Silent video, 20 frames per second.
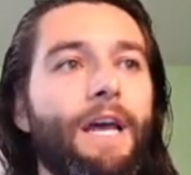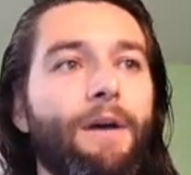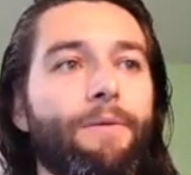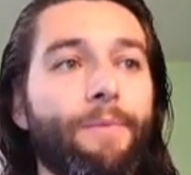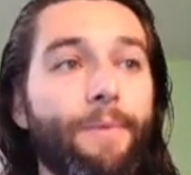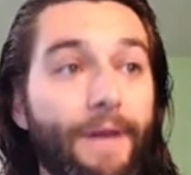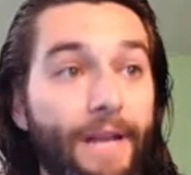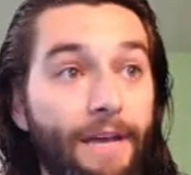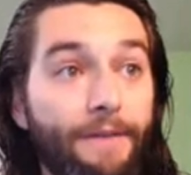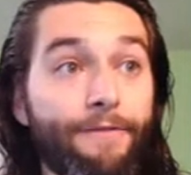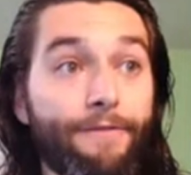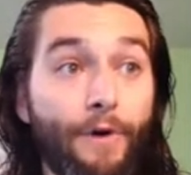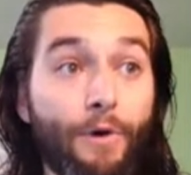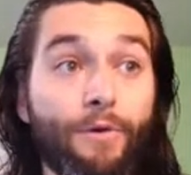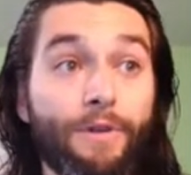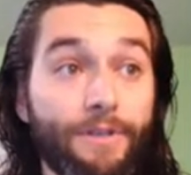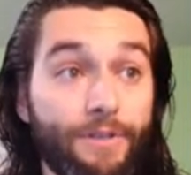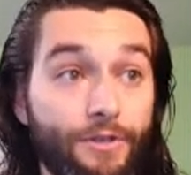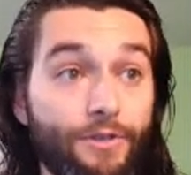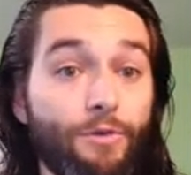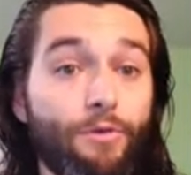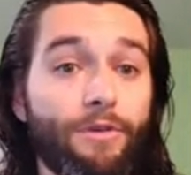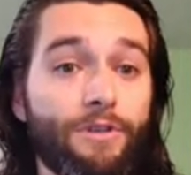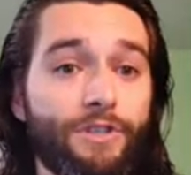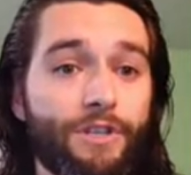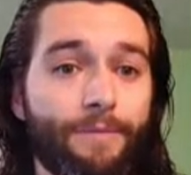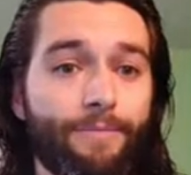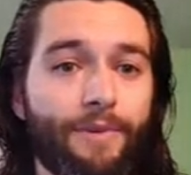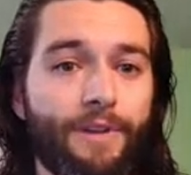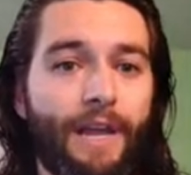We want to have focused
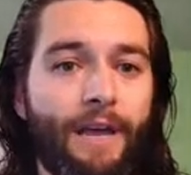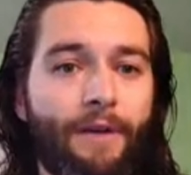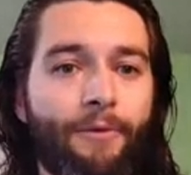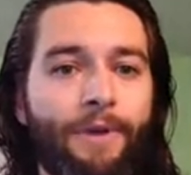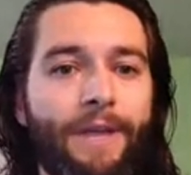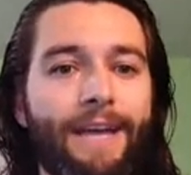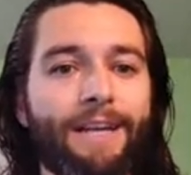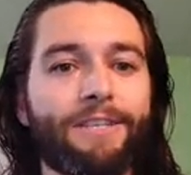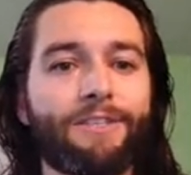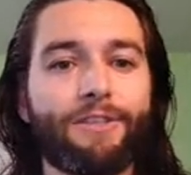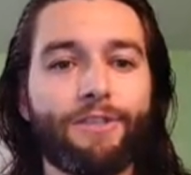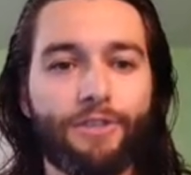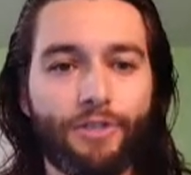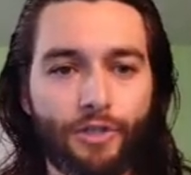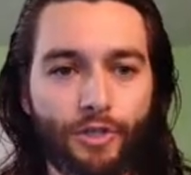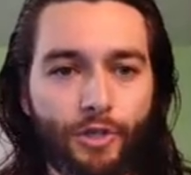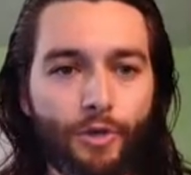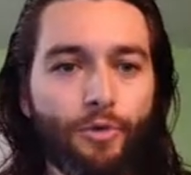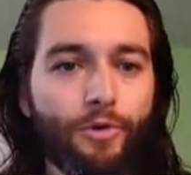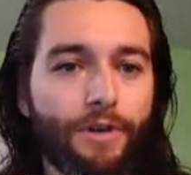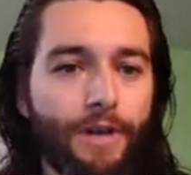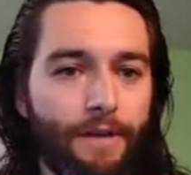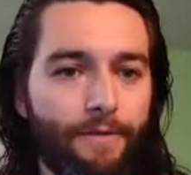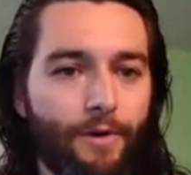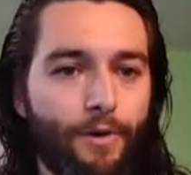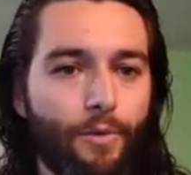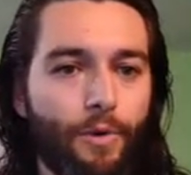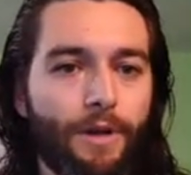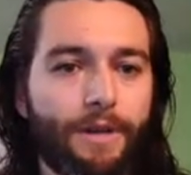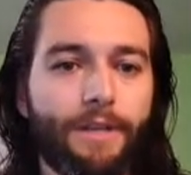stewardship on how we actually steward
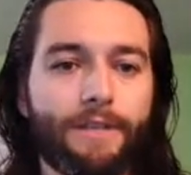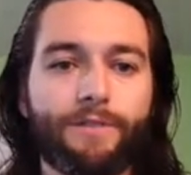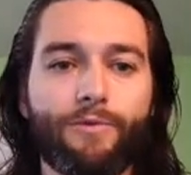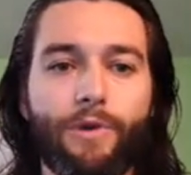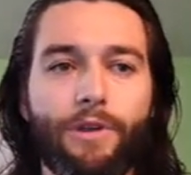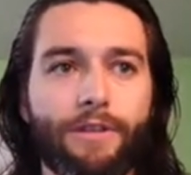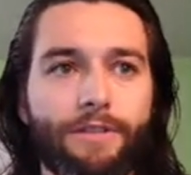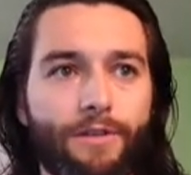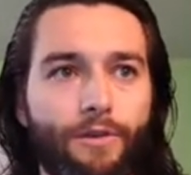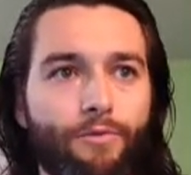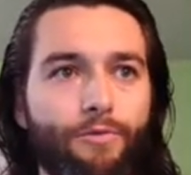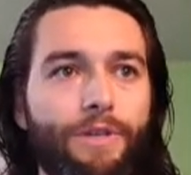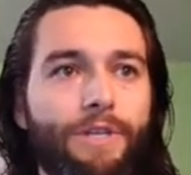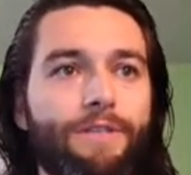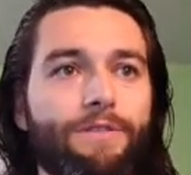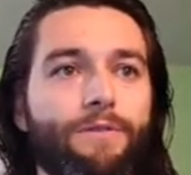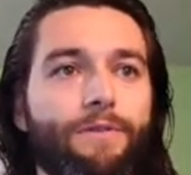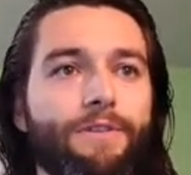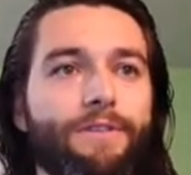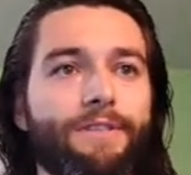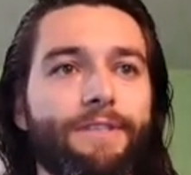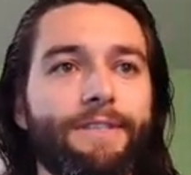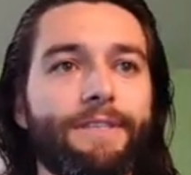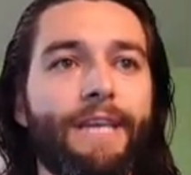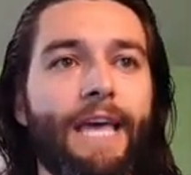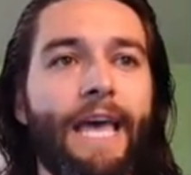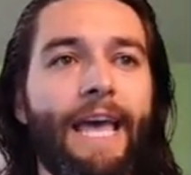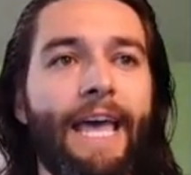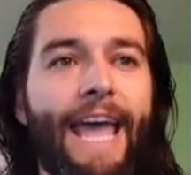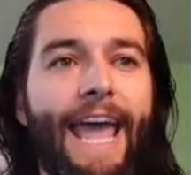everyone as well as our resources,
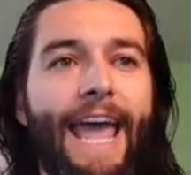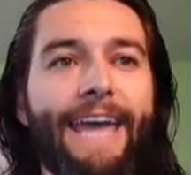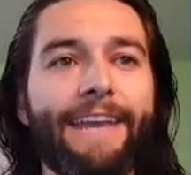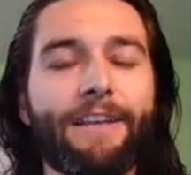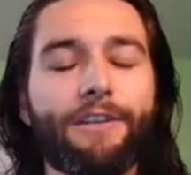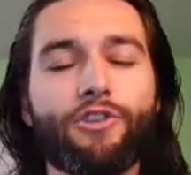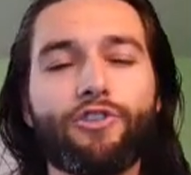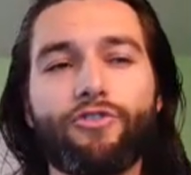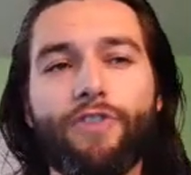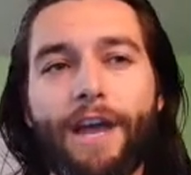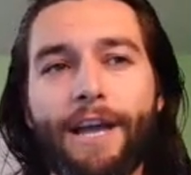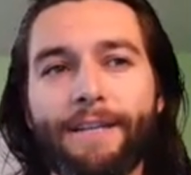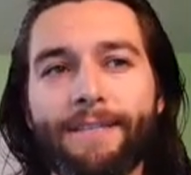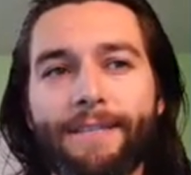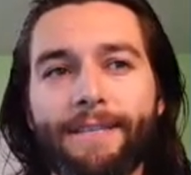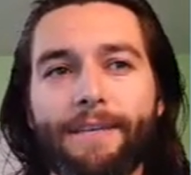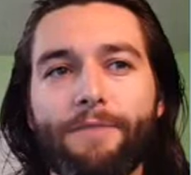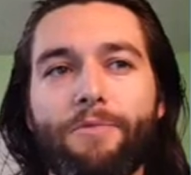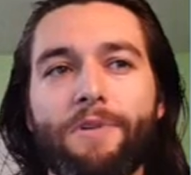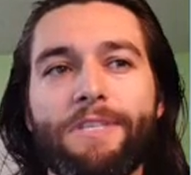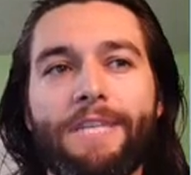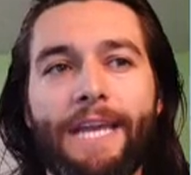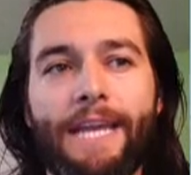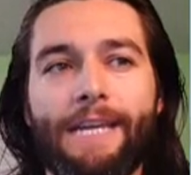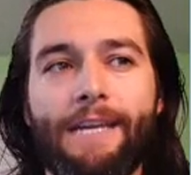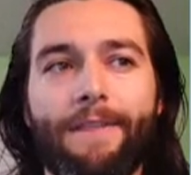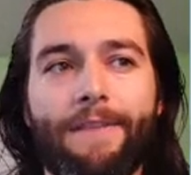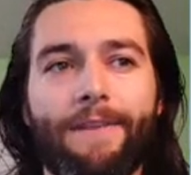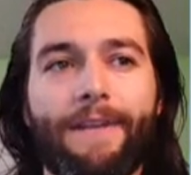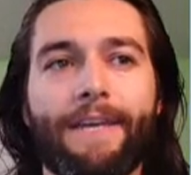and attracting and
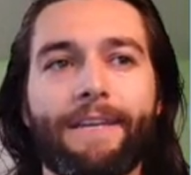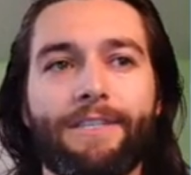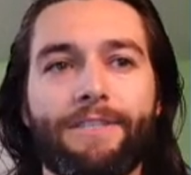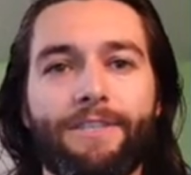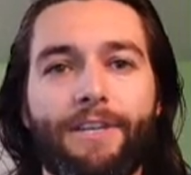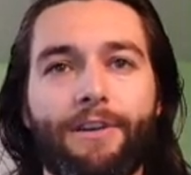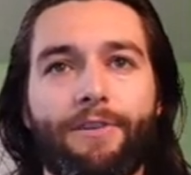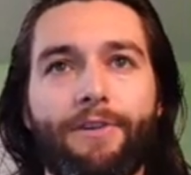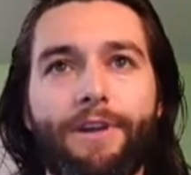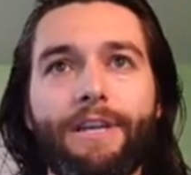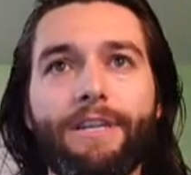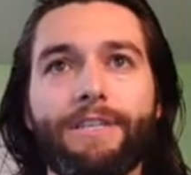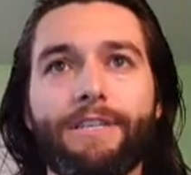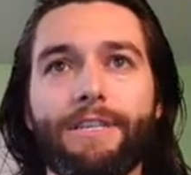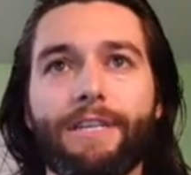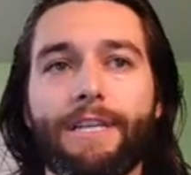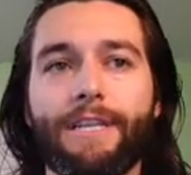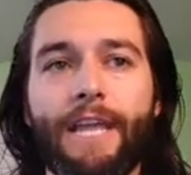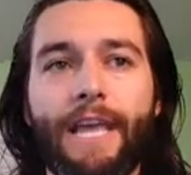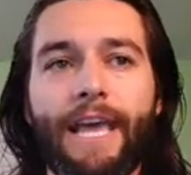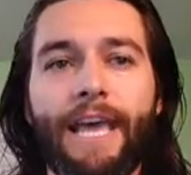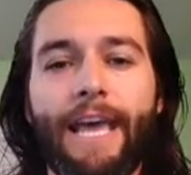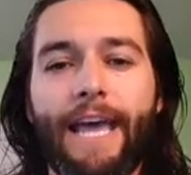retaining the next generation.